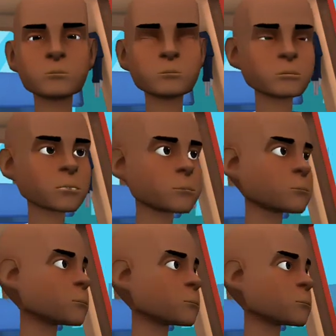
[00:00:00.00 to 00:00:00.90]
Hey.
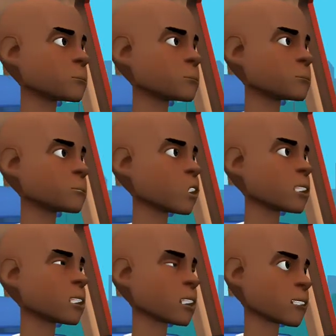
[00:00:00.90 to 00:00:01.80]

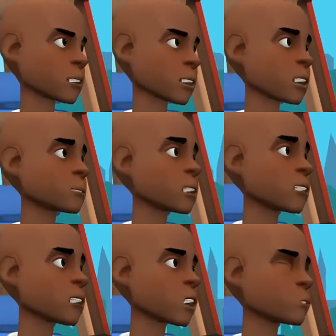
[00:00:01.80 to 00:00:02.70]
Where's that fire coming
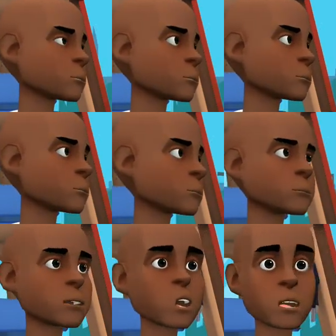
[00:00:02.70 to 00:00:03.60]
from?
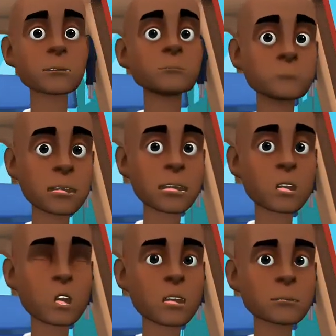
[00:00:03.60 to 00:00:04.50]
Ah, please
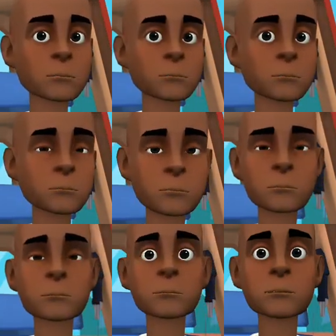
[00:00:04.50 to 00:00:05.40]
God.
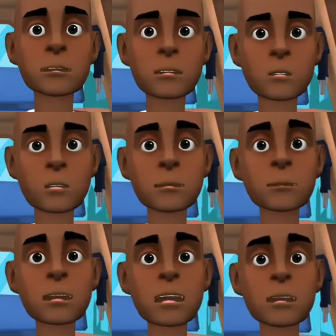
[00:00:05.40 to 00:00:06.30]
Don't tell
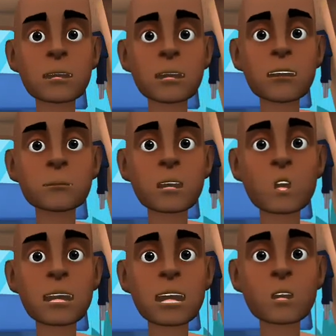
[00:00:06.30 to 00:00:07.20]
me it's coming from
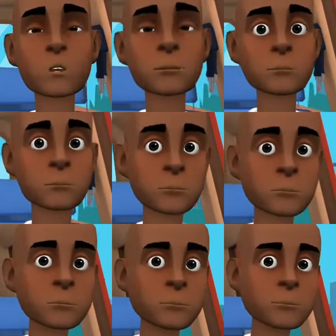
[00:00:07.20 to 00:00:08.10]
our house.
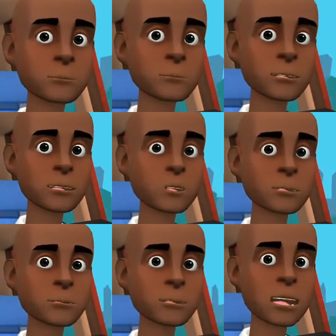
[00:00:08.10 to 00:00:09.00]
No,
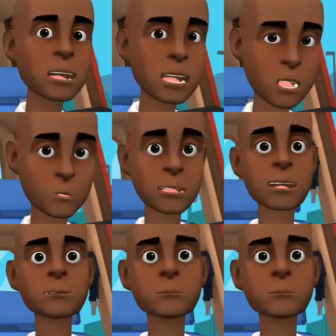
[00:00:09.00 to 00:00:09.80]
it can't be.